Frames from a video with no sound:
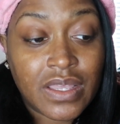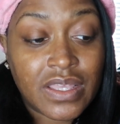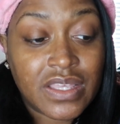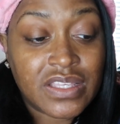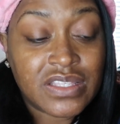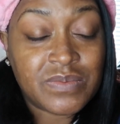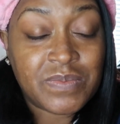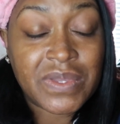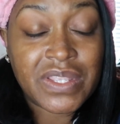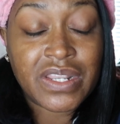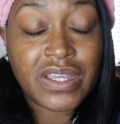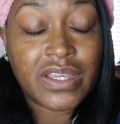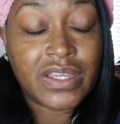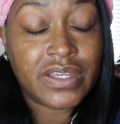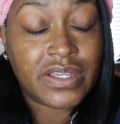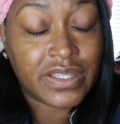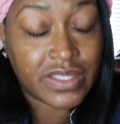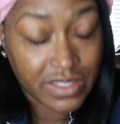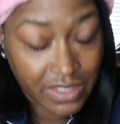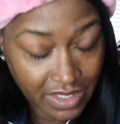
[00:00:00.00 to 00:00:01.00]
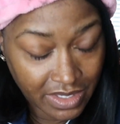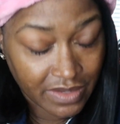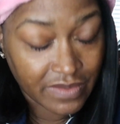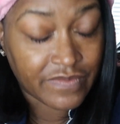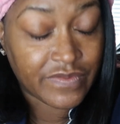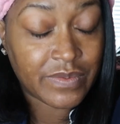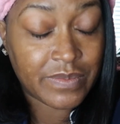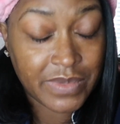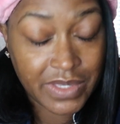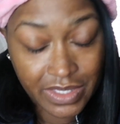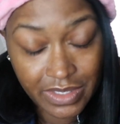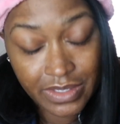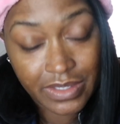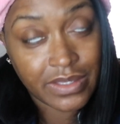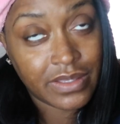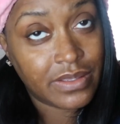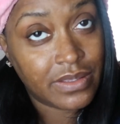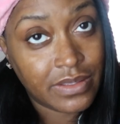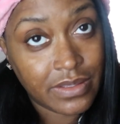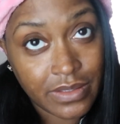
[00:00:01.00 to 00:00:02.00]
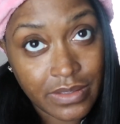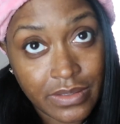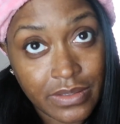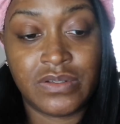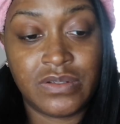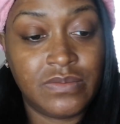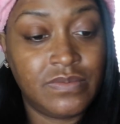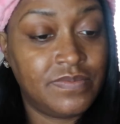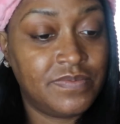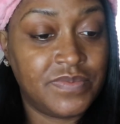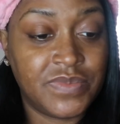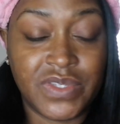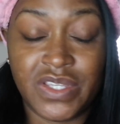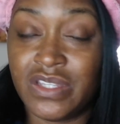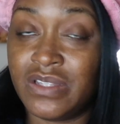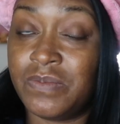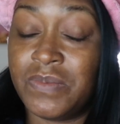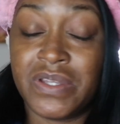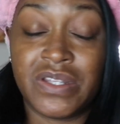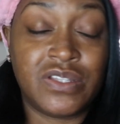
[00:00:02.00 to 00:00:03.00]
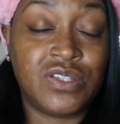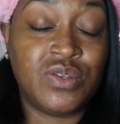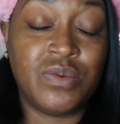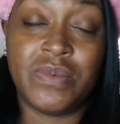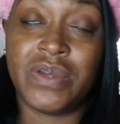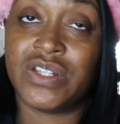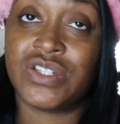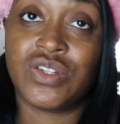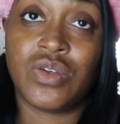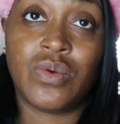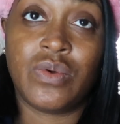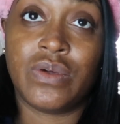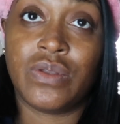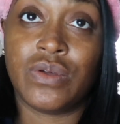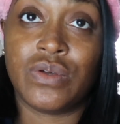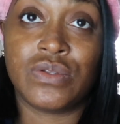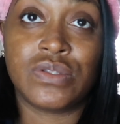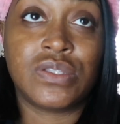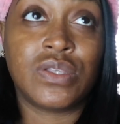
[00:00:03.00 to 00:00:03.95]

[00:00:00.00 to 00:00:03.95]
It's been a good thing for me. It's been too much going on.